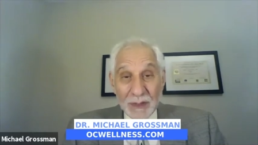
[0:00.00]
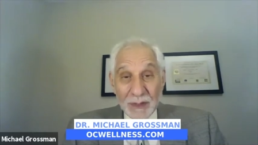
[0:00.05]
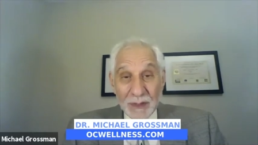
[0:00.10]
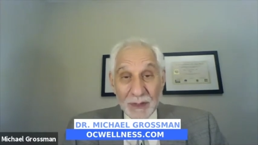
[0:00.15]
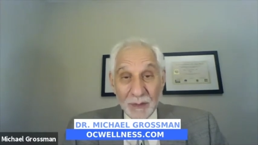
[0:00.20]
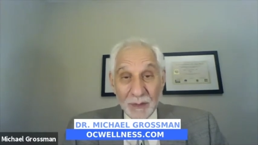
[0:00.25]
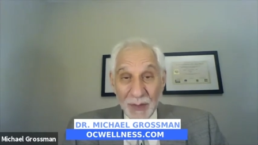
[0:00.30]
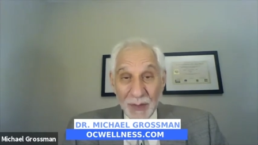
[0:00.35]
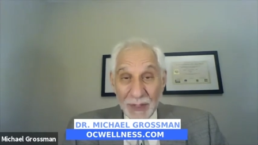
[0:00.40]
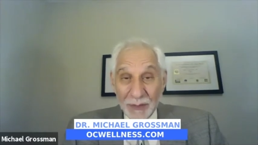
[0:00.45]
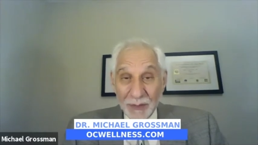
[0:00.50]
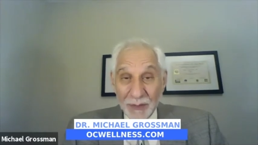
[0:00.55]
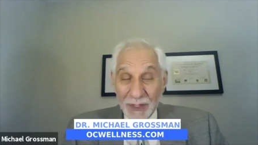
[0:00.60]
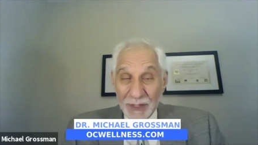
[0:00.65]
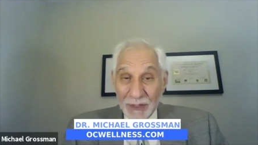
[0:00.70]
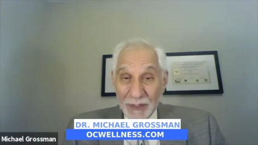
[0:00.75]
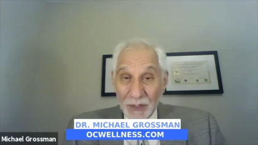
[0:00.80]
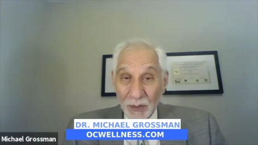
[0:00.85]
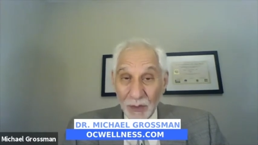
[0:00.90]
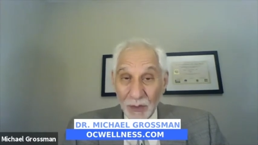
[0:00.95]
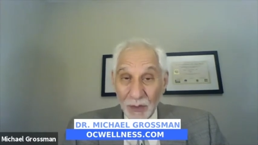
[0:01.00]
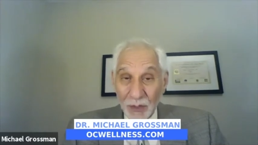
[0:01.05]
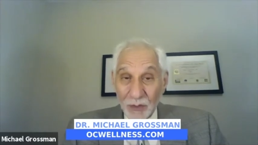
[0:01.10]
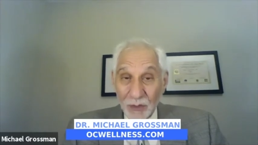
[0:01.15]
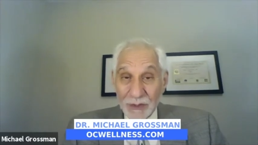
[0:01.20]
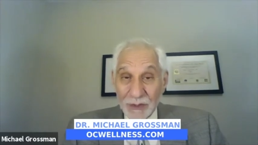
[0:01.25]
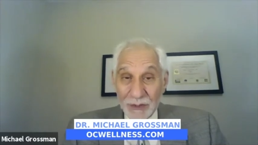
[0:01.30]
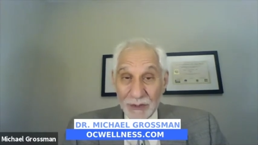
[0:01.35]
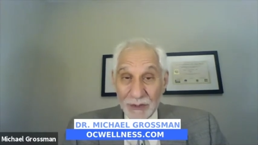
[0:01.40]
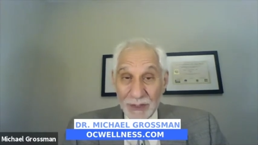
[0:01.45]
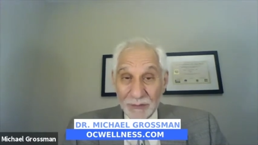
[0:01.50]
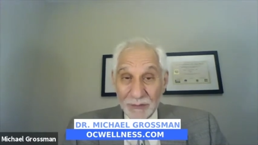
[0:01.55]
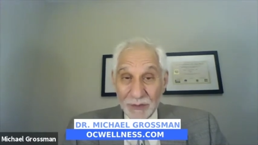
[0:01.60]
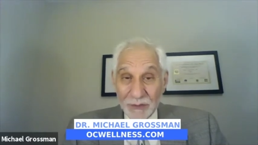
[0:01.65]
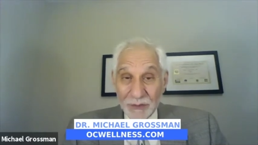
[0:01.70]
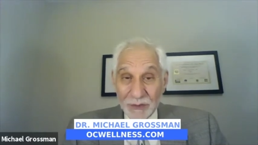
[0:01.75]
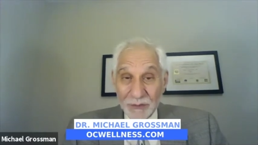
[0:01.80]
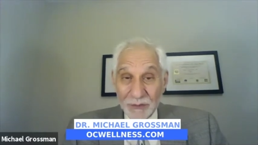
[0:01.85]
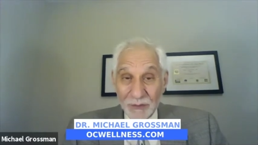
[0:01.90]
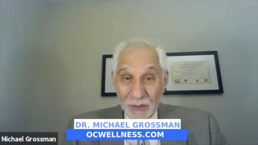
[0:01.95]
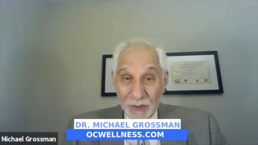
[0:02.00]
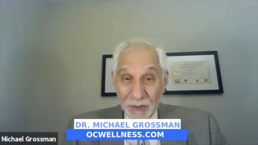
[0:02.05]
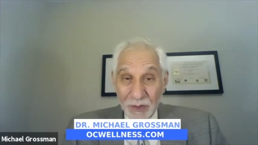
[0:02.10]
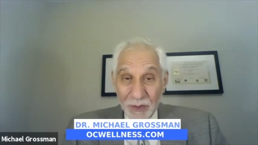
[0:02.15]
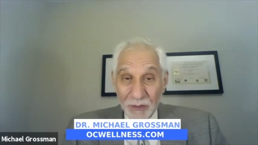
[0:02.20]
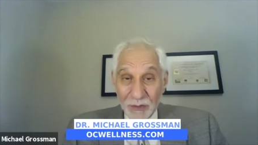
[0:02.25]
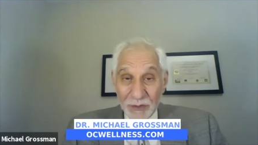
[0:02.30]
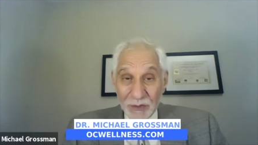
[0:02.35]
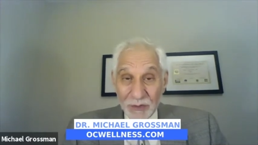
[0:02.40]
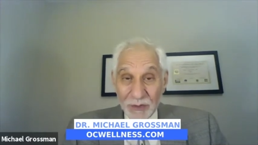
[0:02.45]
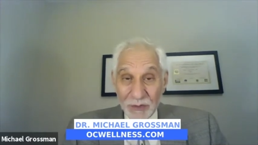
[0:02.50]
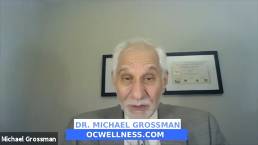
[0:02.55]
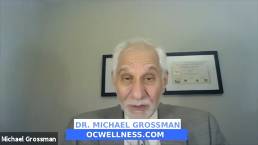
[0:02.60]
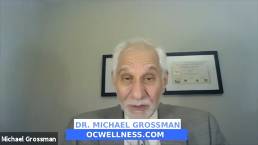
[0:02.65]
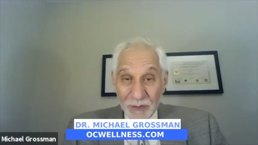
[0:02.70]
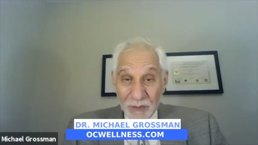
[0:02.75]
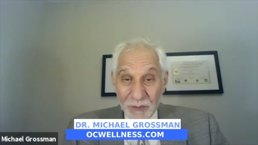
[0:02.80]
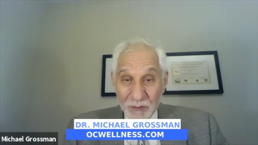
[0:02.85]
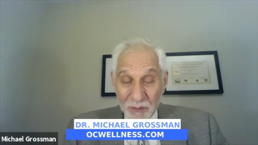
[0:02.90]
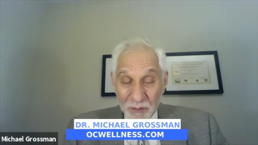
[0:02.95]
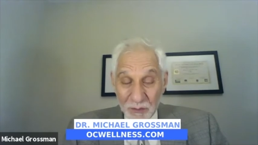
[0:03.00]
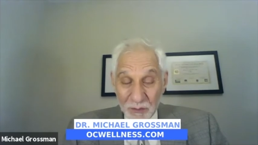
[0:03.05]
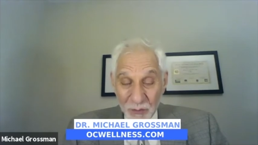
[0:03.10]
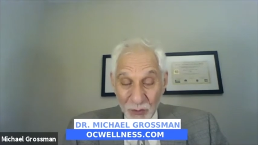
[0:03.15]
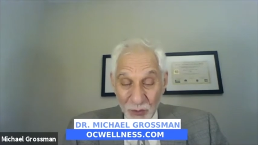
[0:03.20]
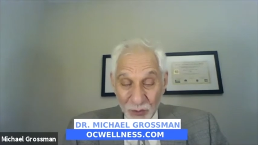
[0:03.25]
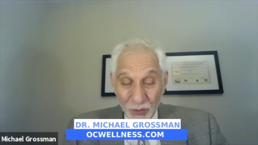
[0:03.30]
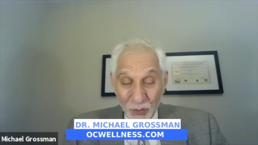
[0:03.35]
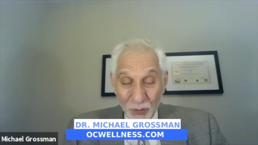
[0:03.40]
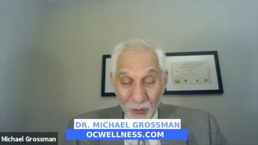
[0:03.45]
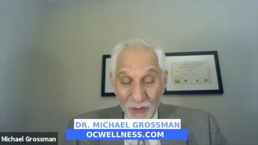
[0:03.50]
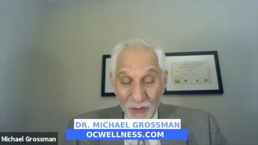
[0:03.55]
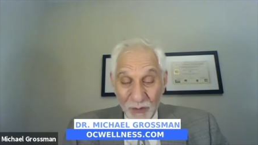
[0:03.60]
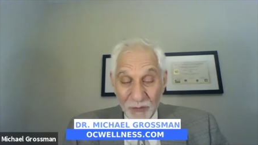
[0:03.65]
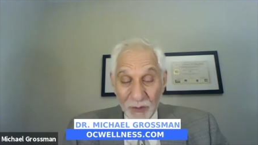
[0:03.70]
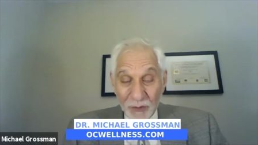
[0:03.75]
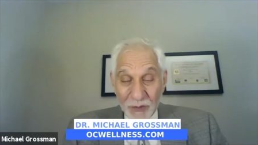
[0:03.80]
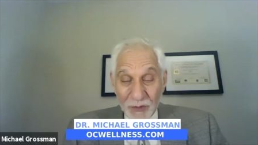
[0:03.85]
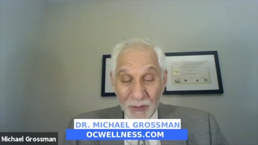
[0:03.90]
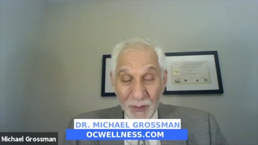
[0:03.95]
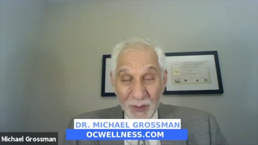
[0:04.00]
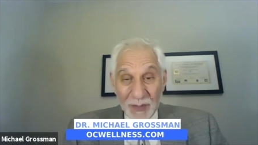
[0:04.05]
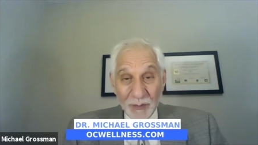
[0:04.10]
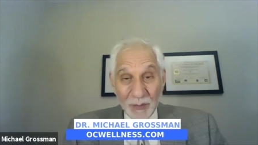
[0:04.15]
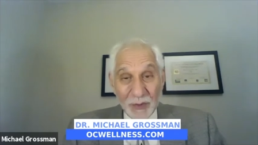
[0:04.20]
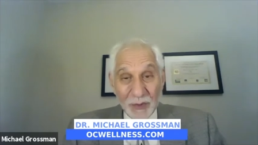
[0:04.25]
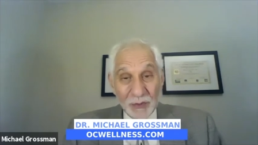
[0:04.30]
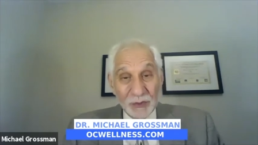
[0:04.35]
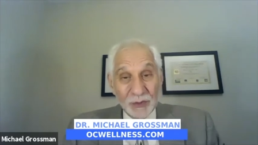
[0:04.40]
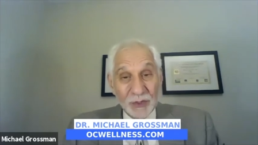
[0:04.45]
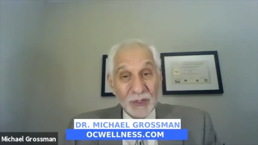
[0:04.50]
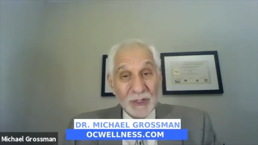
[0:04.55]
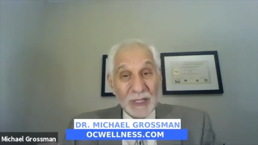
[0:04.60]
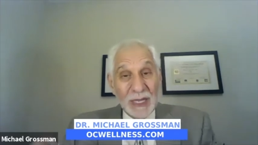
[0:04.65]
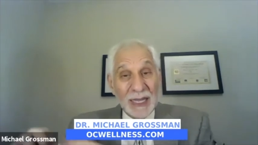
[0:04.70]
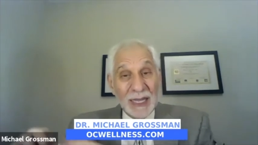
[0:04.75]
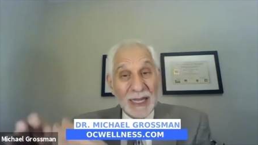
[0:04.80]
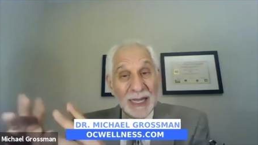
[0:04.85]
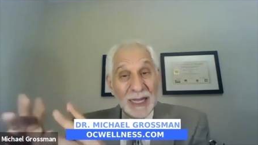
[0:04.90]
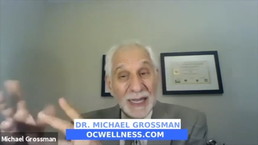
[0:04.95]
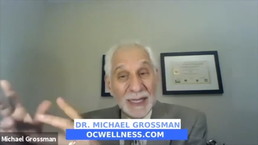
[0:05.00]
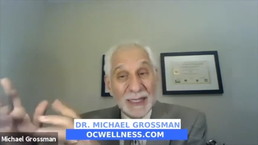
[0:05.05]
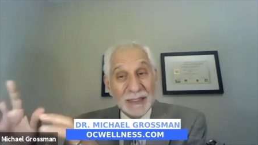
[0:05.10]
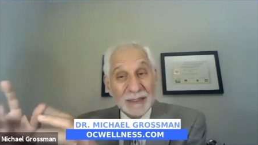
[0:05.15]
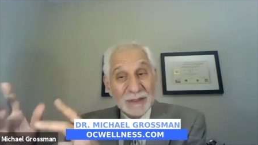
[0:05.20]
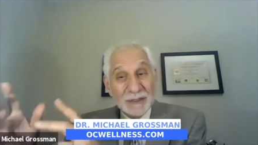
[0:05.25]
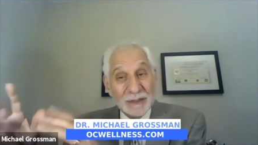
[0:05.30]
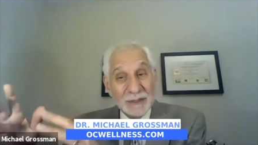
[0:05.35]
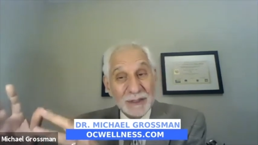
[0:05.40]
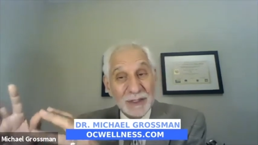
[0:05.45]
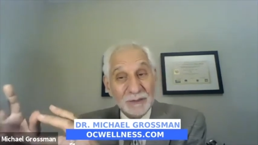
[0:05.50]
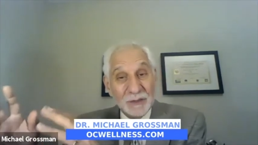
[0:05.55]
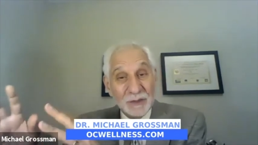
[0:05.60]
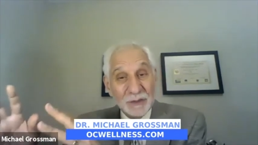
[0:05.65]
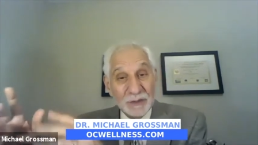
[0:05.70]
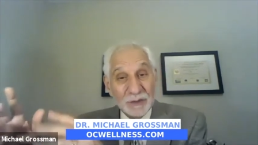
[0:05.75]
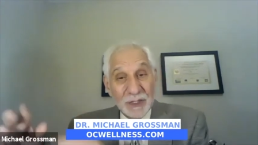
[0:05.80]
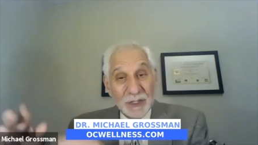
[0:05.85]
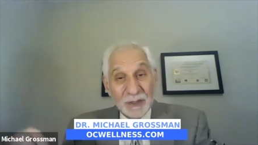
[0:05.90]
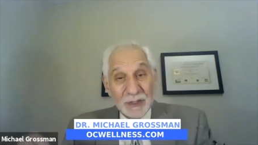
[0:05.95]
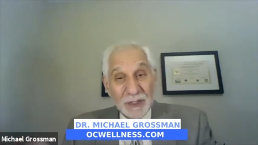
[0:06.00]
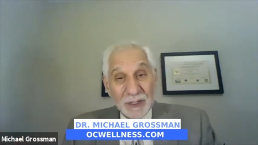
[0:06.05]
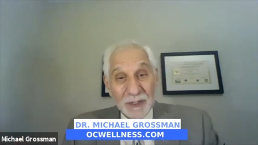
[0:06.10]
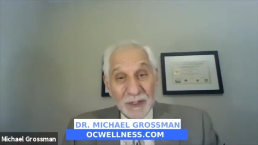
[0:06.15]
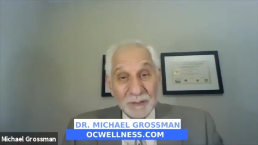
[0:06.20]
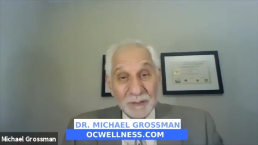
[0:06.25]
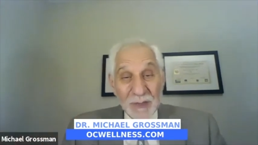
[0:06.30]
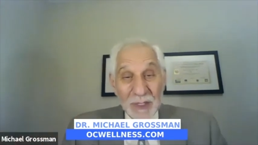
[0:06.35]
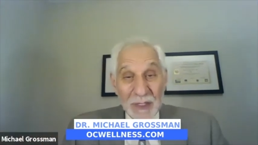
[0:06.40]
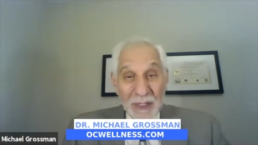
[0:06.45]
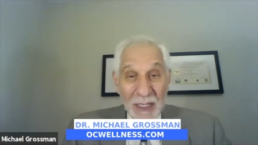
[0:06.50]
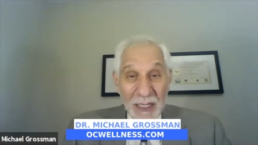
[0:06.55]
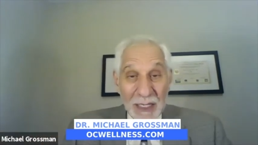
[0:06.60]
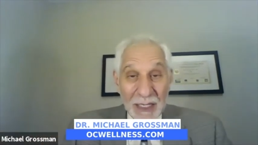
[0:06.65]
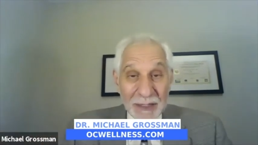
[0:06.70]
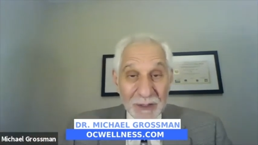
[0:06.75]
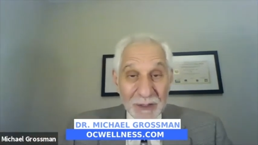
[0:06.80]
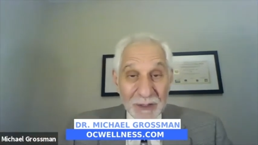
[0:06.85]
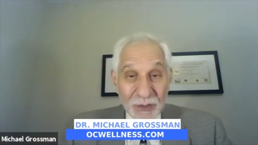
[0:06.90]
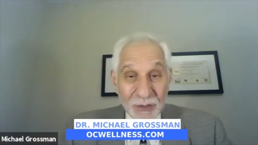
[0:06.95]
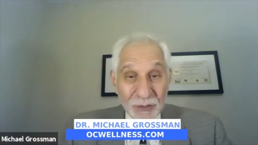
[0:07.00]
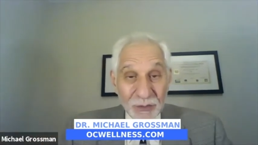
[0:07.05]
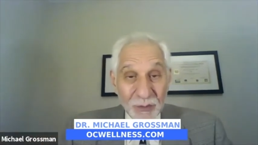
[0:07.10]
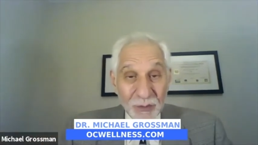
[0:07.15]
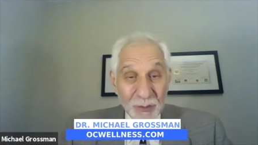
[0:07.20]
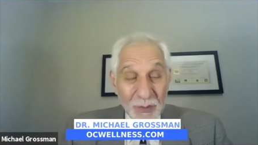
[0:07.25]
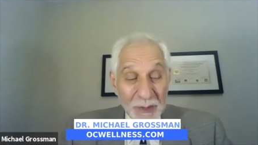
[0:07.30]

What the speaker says: comparing the lowest levels of the lowest group of those people to the highest levels in the highest group,